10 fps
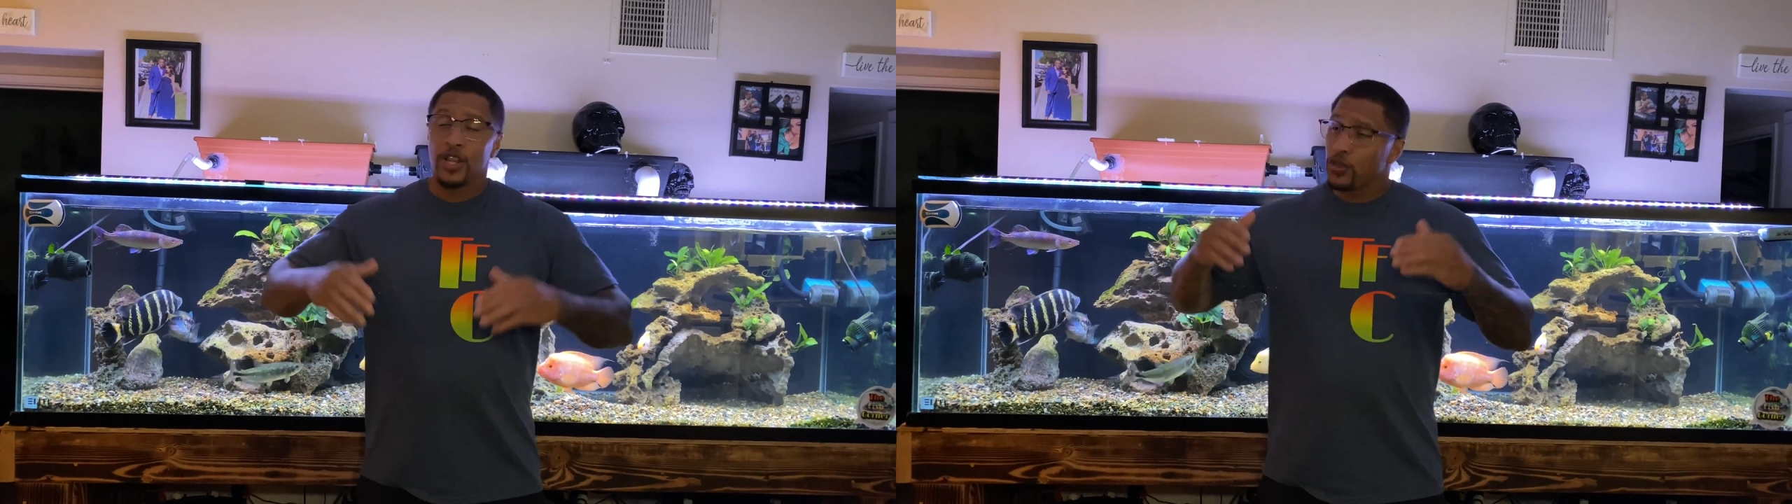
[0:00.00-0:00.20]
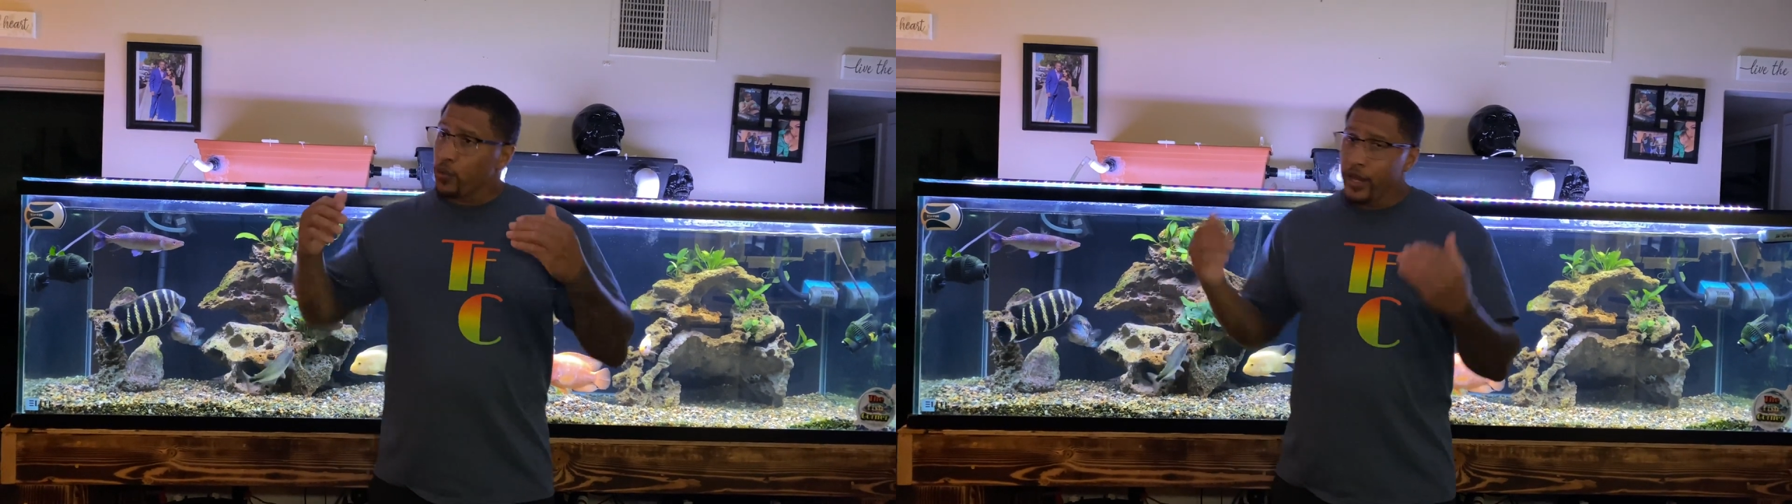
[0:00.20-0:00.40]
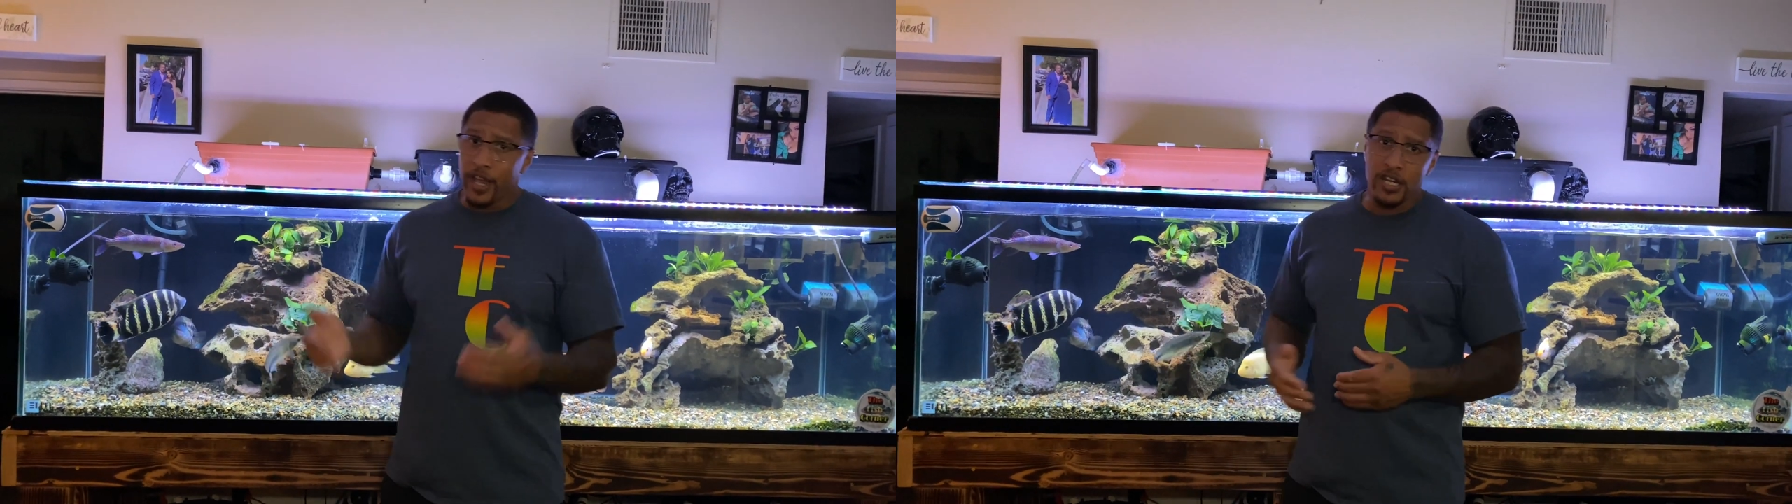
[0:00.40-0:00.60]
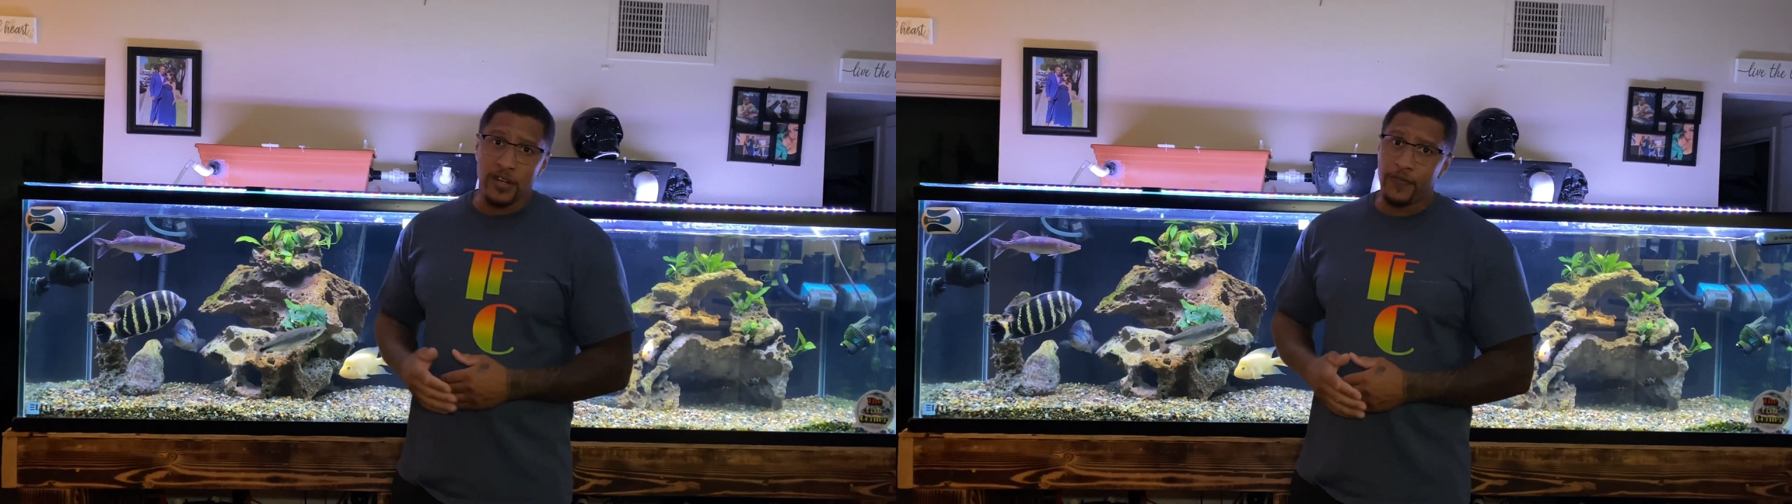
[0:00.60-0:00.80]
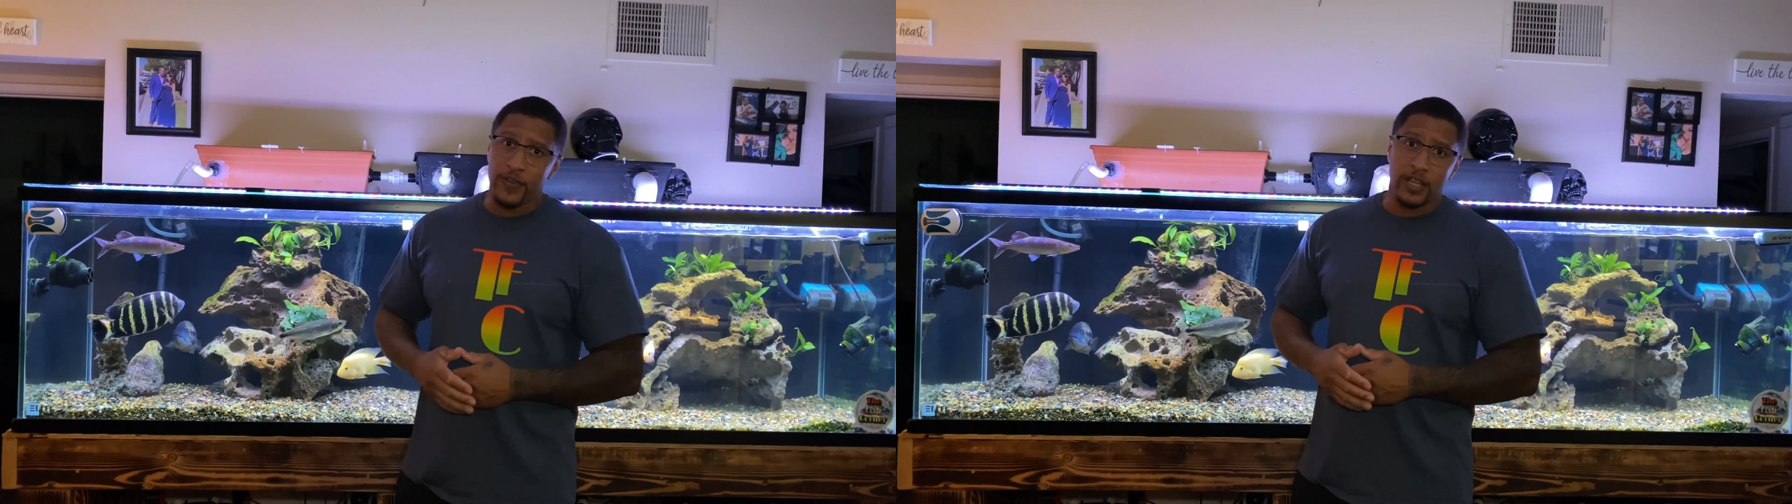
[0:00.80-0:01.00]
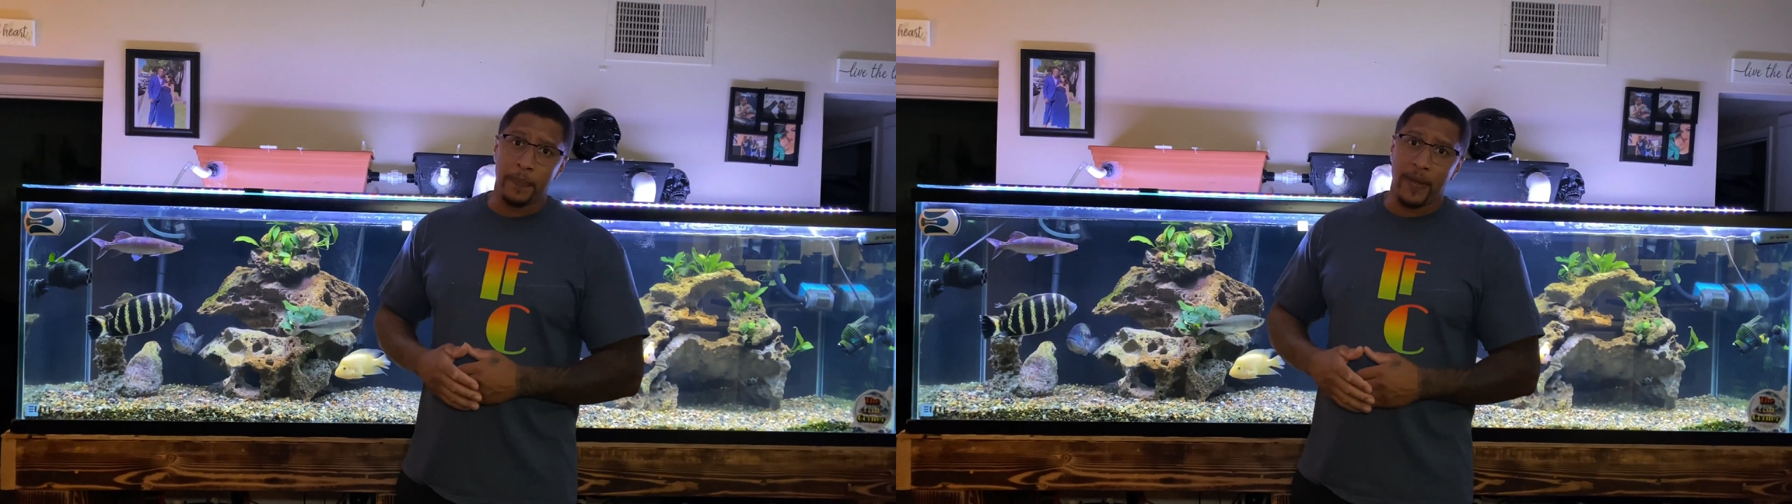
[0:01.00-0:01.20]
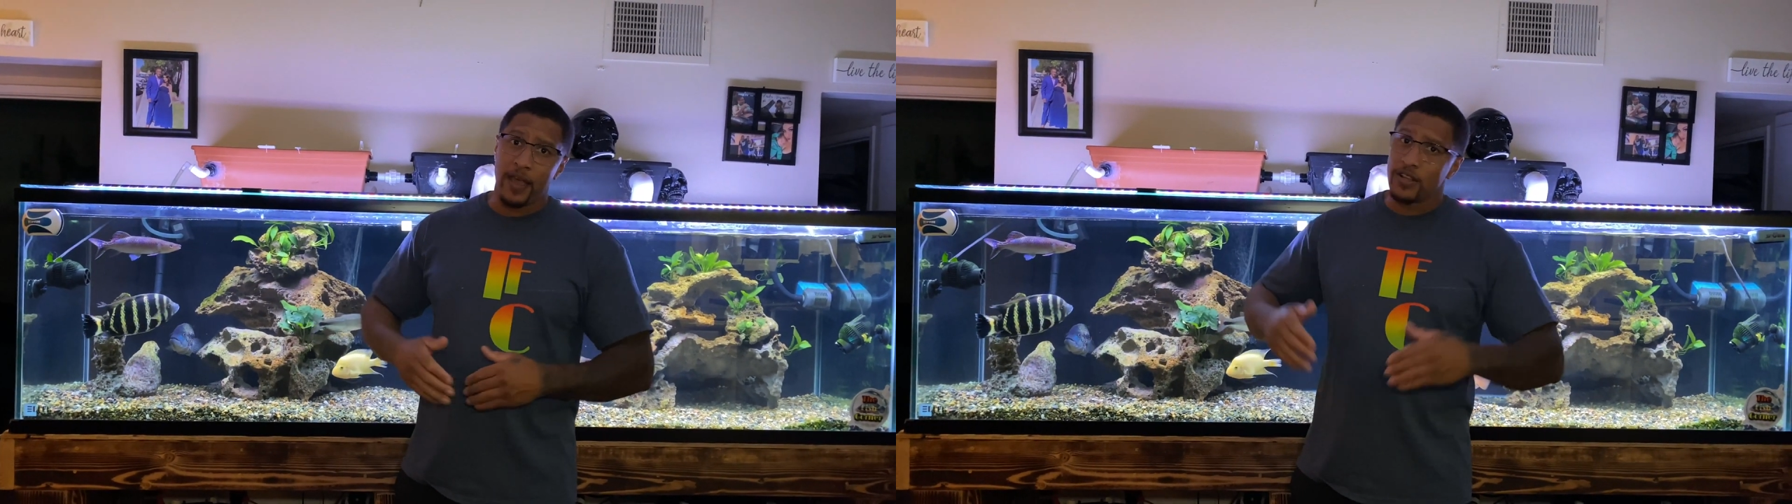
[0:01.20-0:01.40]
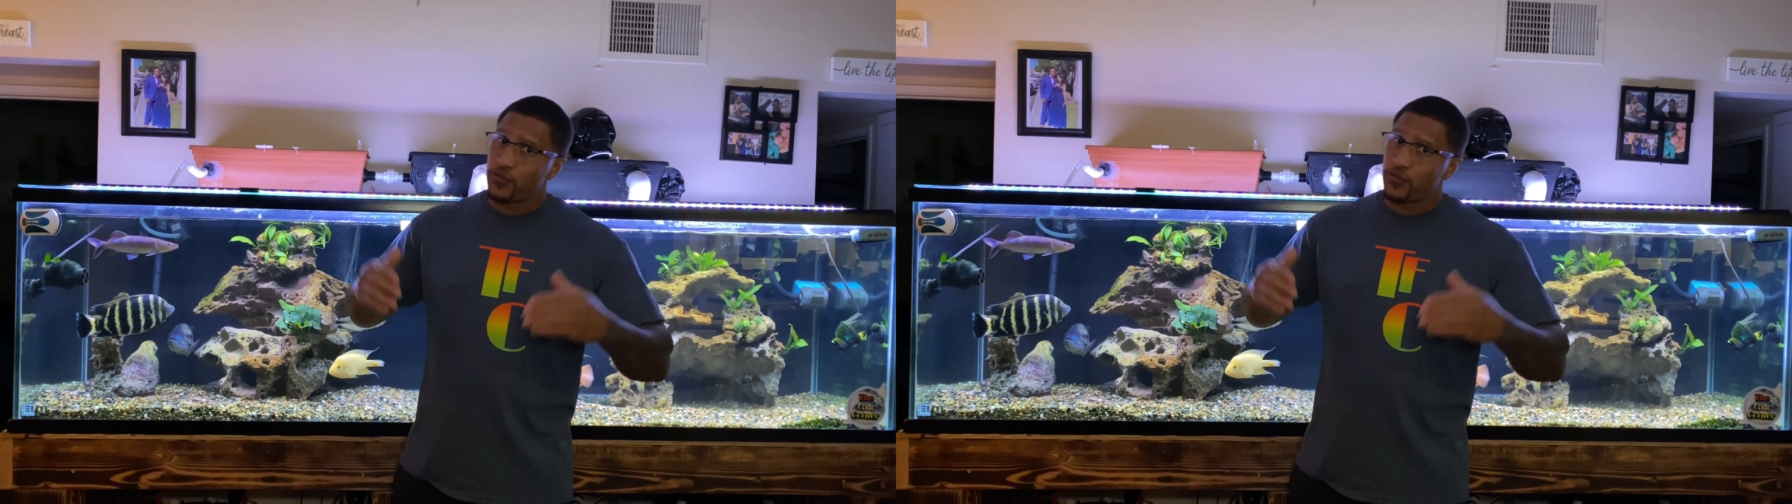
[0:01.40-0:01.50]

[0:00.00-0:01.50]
350 pounds,